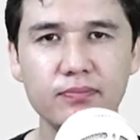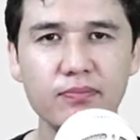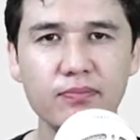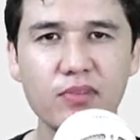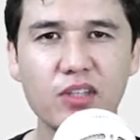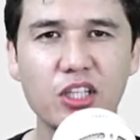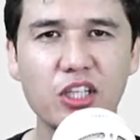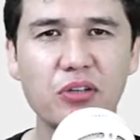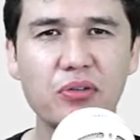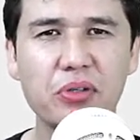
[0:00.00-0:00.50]

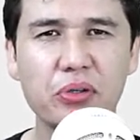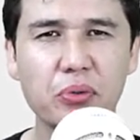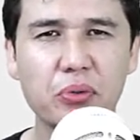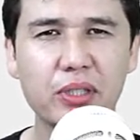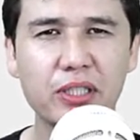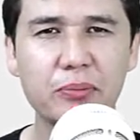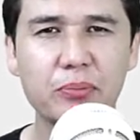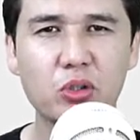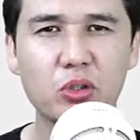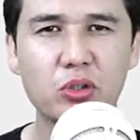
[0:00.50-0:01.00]
give you
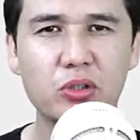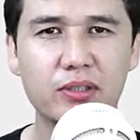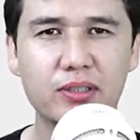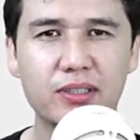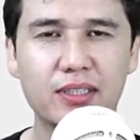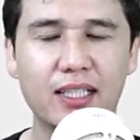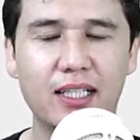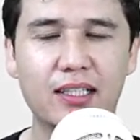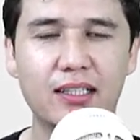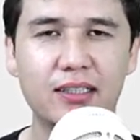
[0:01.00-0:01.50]
one
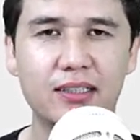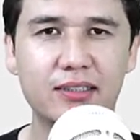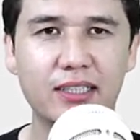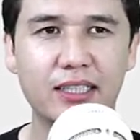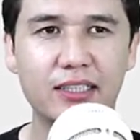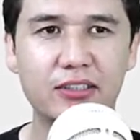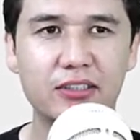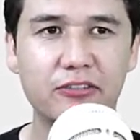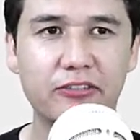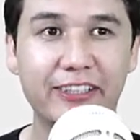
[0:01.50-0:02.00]
more
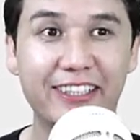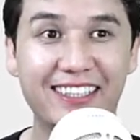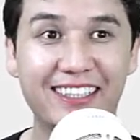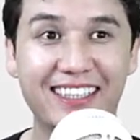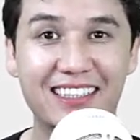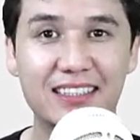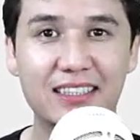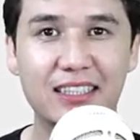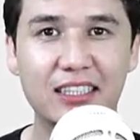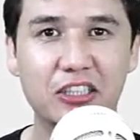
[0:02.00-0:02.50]
sense of
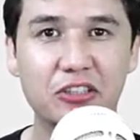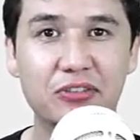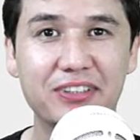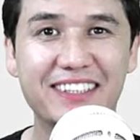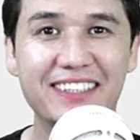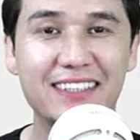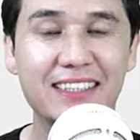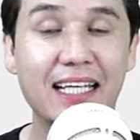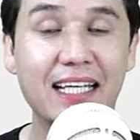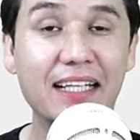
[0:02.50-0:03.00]
indexing,
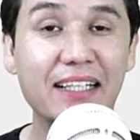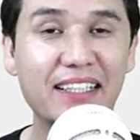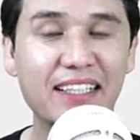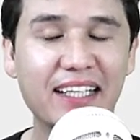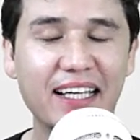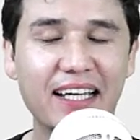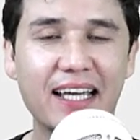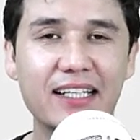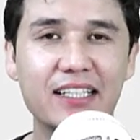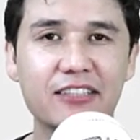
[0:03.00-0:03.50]
which is a
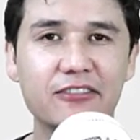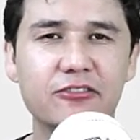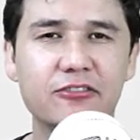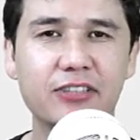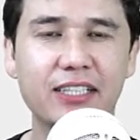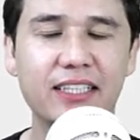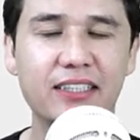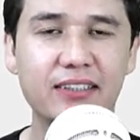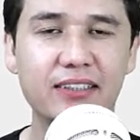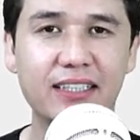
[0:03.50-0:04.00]
negative
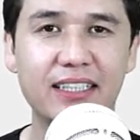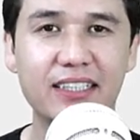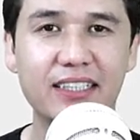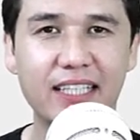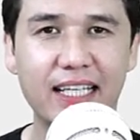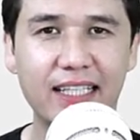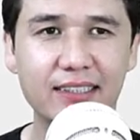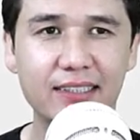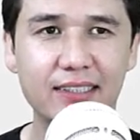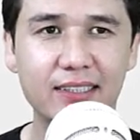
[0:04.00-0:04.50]

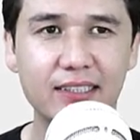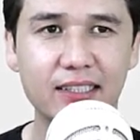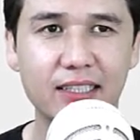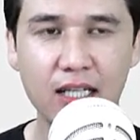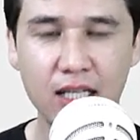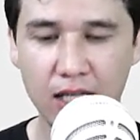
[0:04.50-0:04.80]
indexing.